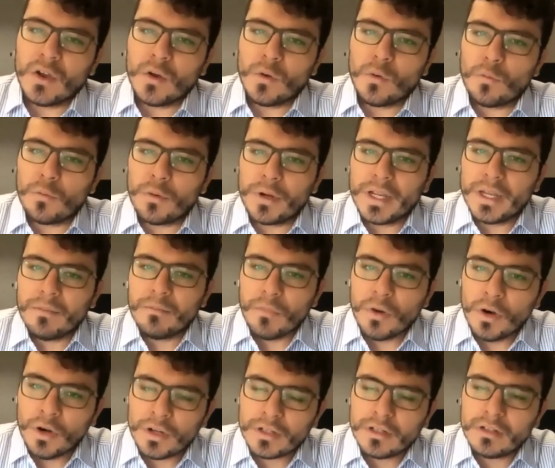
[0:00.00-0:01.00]
we
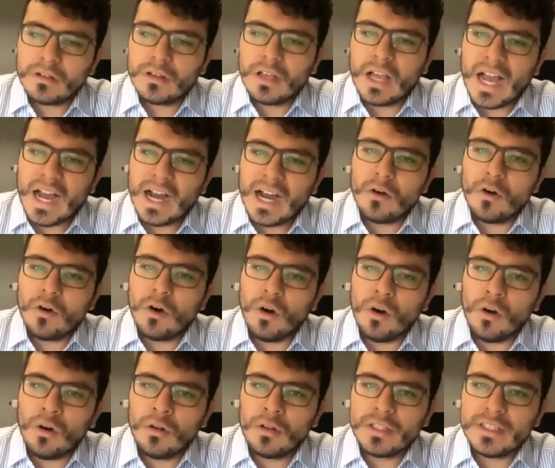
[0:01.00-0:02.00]
model how
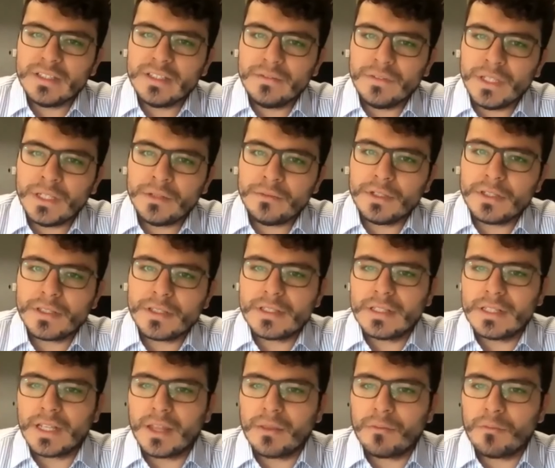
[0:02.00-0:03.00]
all individuals in
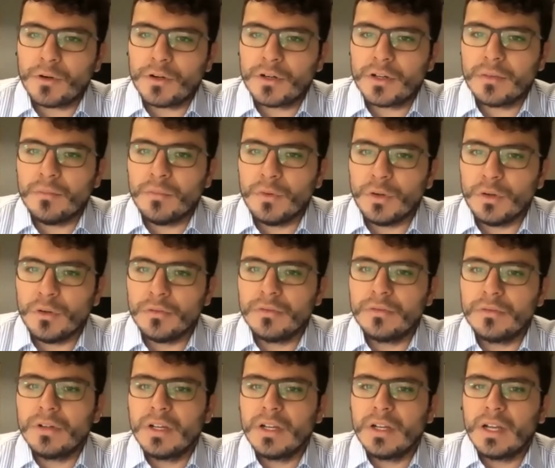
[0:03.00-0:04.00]
network move
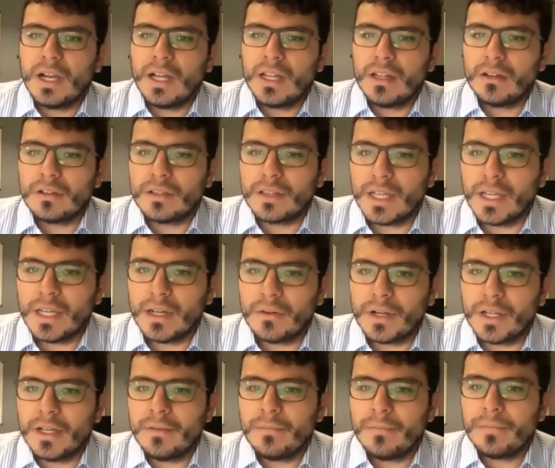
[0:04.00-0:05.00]
along the
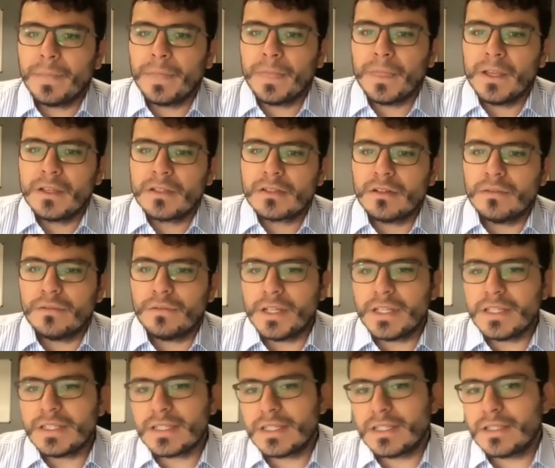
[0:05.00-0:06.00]
area. So for
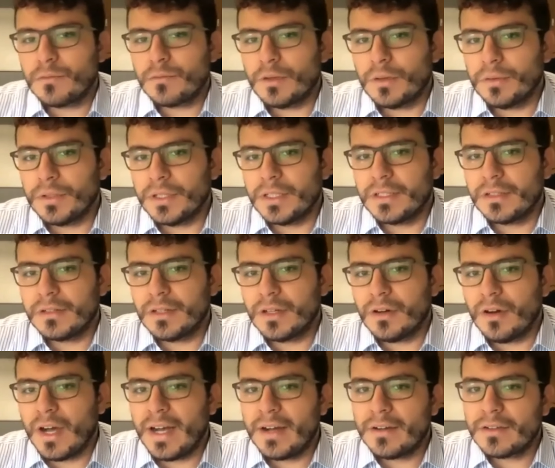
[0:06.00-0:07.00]
instance, we will need to know
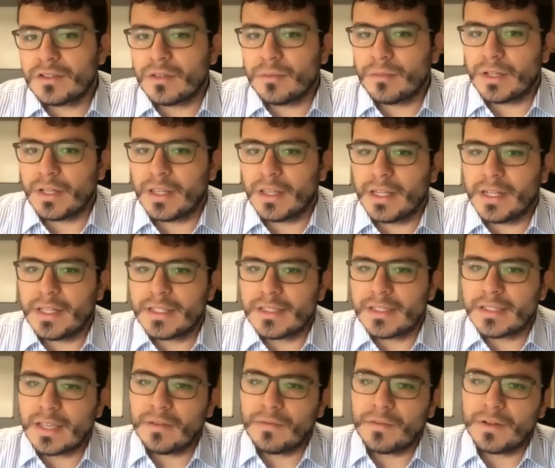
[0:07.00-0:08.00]
how somebody that is in
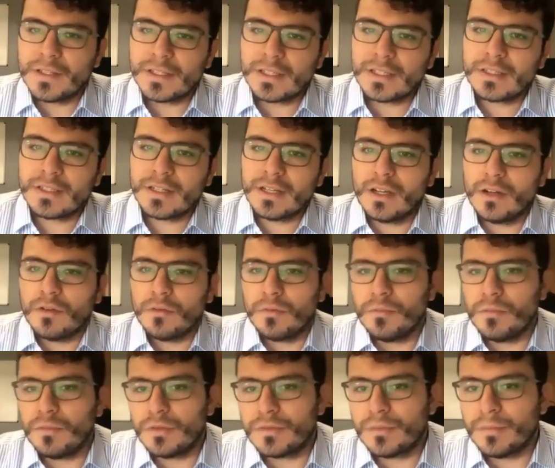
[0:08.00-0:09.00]
San Francisco will
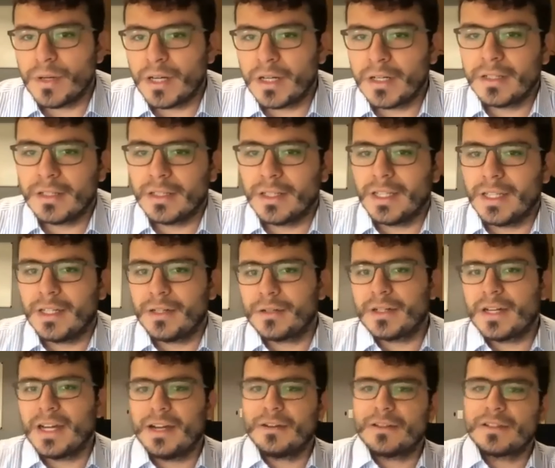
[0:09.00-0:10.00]
move to Berkeley or
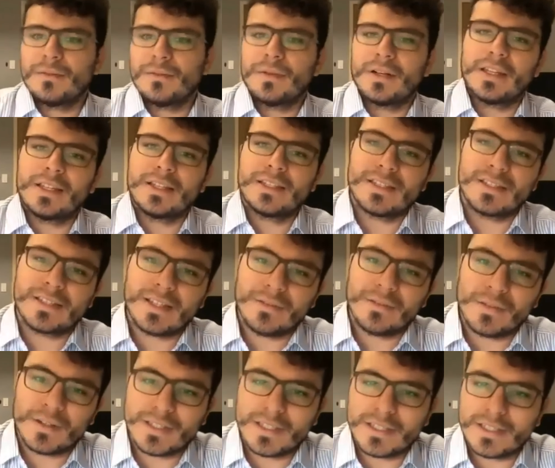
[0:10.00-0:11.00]
how somebody that's in San
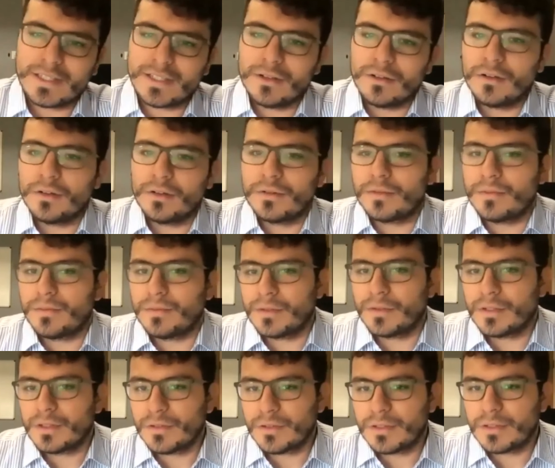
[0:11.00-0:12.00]
Francisco will go
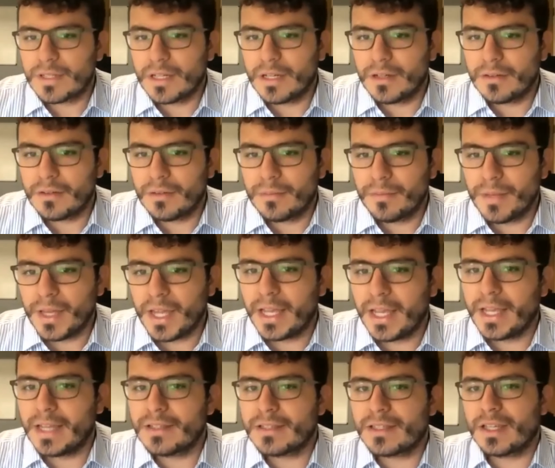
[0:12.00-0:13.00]
to South Bay
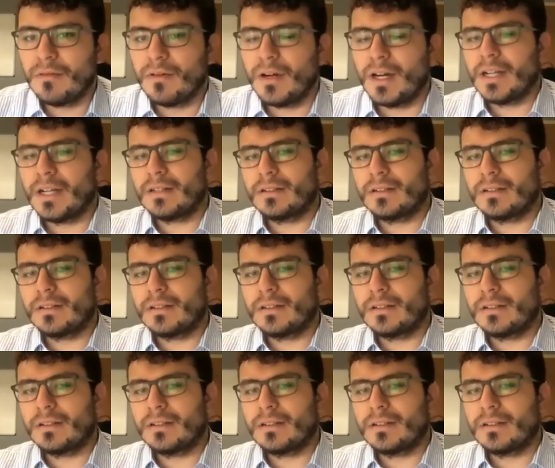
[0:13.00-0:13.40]
and so on.